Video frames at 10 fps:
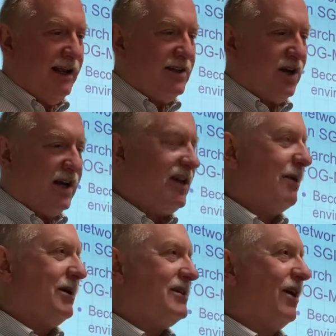So I
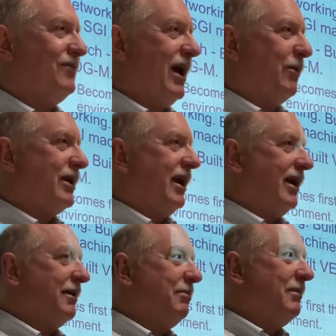taught myself
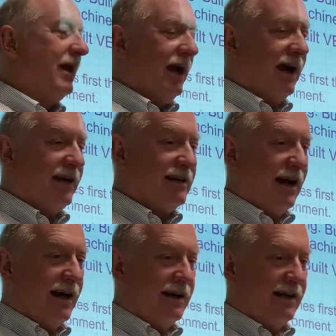networking and
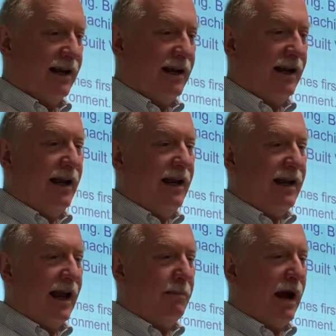
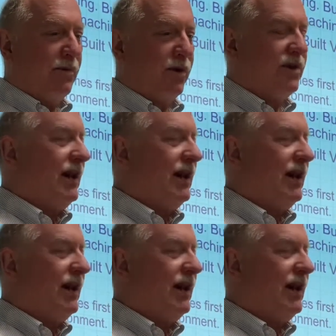came back with